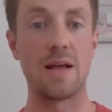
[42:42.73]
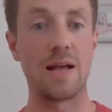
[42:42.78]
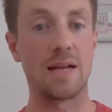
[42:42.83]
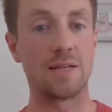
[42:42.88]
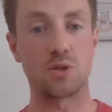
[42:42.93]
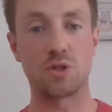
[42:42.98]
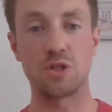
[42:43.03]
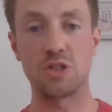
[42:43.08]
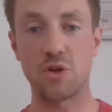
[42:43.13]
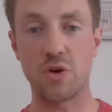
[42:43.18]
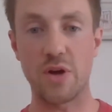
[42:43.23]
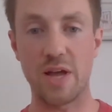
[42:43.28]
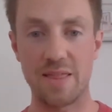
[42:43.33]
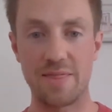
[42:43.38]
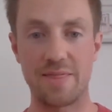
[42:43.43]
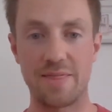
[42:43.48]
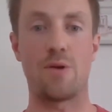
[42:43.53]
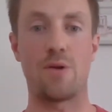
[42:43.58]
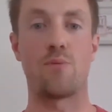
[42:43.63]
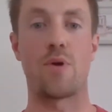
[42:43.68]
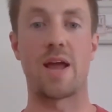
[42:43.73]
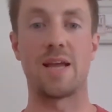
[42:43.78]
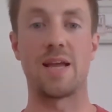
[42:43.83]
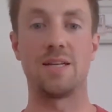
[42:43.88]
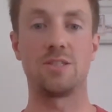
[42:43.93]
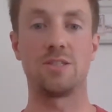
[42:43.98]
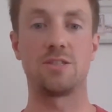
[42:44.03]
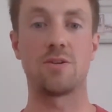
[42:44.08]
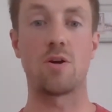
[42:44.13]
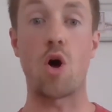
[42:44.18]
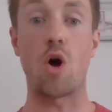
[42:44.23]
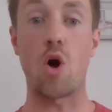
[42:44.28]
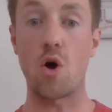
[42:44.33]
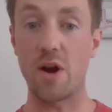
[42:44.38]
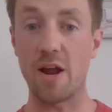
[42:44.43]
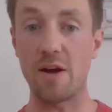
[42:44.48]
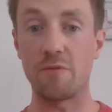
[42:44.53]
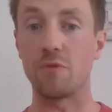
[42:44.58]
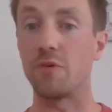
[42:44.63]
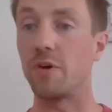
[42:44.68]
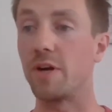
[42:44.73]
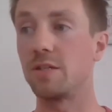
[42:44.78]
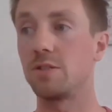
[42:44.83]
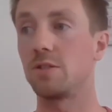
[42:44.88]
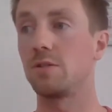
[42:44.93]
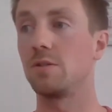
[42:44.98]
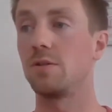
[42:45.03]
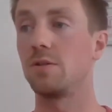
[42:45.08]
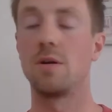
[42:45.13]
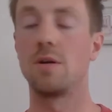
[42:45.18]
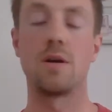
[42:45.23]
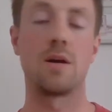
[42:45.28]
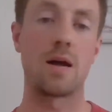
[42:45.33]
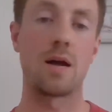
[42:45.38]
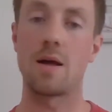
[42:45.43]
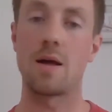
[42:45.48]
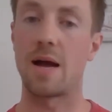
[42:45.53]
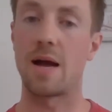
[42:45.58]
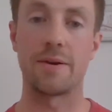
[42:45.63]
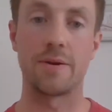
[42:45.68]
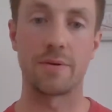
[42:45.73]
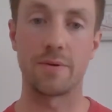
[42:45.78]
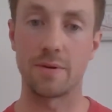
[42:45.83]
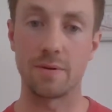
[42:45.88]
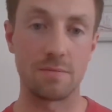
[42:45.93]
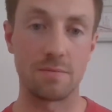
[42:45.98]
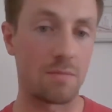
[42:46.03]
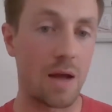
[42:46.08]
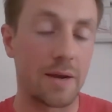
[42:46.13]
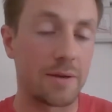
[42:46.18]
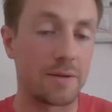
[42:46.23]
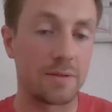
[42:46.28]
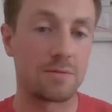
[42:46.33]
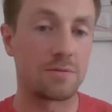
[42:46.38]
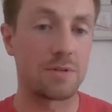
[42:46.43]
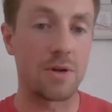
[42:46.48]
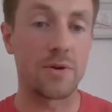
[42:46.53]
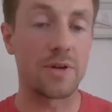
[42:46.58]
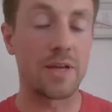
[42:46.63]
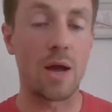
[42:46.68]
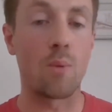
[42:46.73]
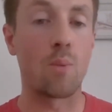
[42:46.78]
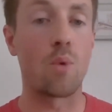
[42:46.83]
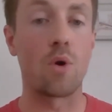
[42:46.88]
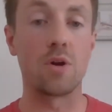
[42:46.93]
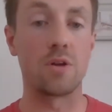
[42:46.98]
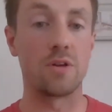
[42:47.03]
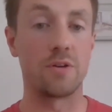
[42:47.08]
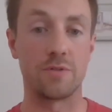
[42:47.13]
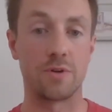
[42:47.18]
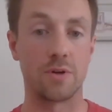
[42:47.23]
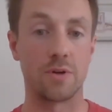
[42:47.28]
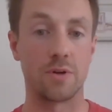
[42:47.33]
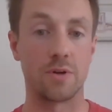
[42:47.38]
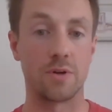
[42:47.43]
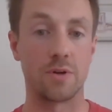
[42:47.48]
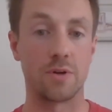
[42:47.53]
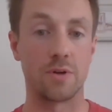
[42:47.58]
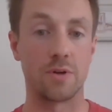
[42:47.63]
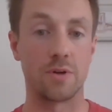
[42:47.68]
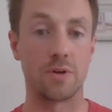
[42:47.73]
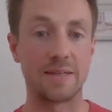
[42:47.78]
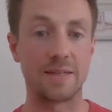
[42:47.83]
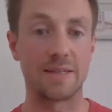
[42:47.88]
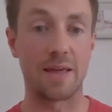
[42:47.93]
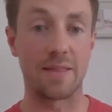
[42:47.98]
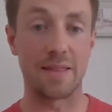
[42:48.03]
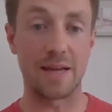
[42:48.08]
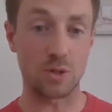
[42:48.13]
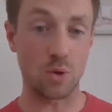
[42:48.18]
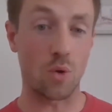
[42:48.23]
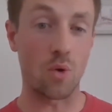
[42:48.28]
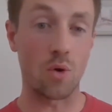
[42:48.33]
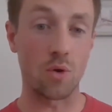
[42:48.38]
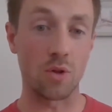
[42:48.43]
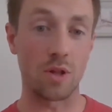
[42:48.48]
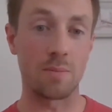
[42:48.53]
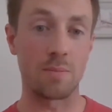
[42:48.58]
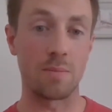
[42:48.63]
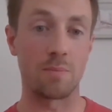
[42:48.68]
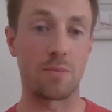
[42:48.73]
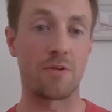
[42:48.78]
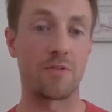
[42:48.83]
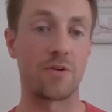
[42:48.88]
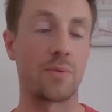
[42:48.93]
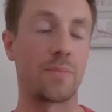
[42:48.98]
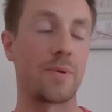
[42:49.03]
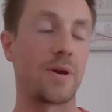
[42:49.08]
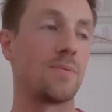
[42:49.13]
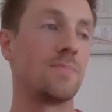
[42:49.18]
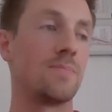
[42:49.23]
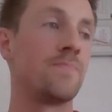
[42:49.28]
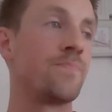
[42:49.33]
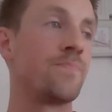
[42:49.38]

As long as you're in that range, on average, I don't care what you've done that day. That's all I'm bothered about.